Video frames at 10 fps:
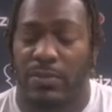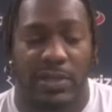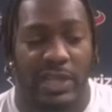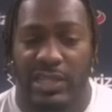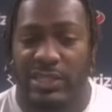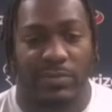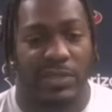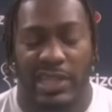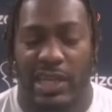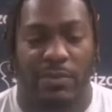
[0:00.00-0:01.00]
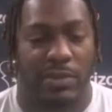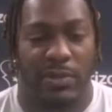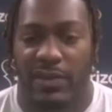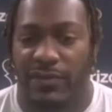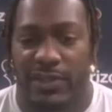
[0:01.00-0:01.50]
played against him in camp. He'd
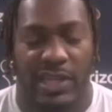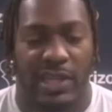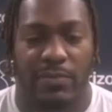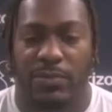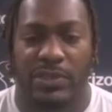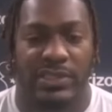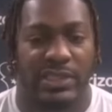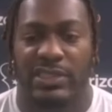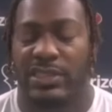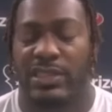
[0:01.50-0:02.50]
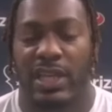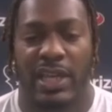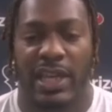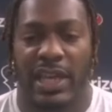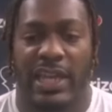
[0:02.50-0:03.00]
been here for camp preseason.
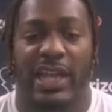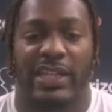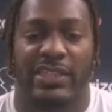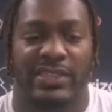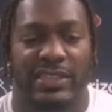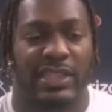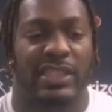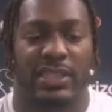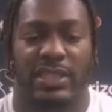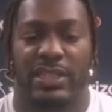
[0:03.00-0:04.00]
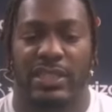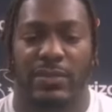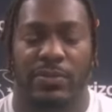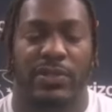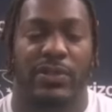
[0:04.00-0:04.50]
And I could see
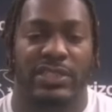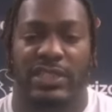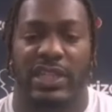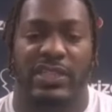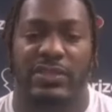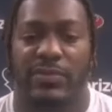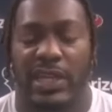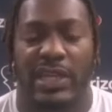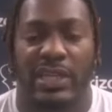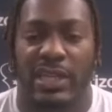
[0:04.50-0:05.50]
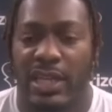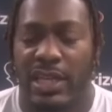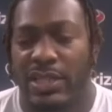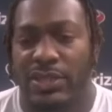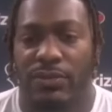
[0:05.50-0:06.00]
the progression that he's made
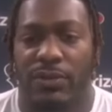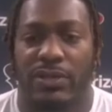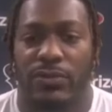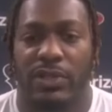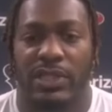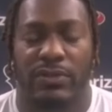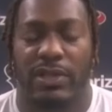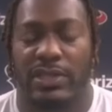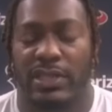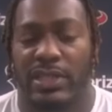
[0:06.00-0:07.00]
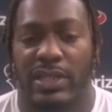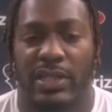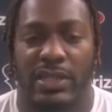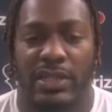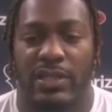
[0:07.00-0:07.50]
throughout the week, throughout the year.
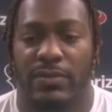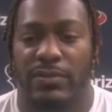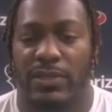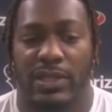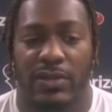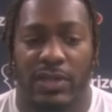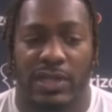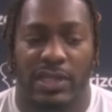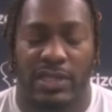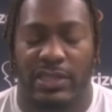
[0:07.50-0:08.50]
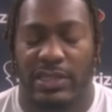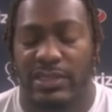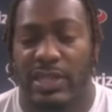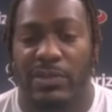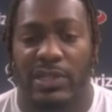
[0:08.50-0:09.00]
And, you know, it's
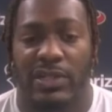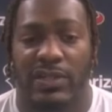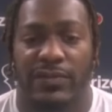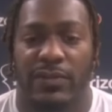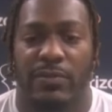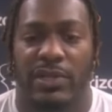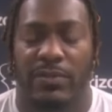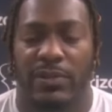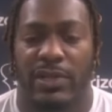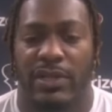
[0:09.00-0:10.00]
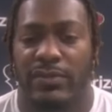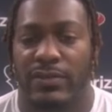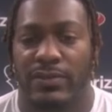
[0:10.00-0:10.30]
coming along for him, and I'm proud of it.